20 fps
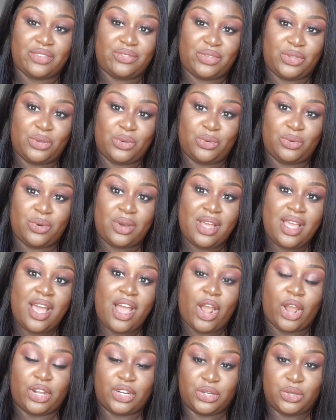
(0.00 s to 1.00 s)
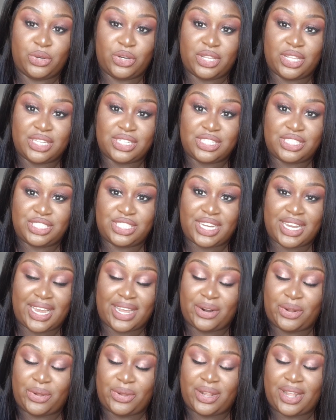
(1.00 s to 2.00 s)
if you are new to this
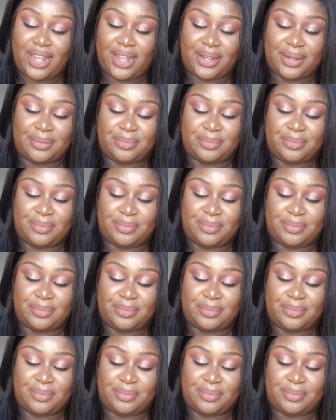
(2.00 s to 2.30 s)
channel.